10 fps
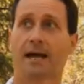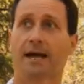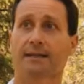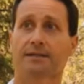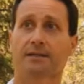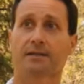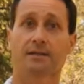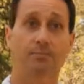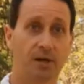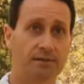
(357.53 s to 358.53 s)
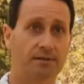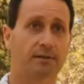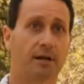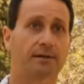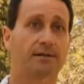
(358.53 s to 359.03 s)
and in
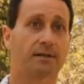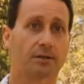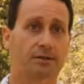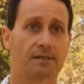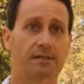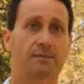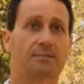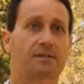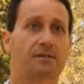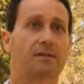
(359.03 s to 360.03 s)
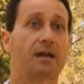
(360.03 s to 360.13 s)
particular in ecosystems.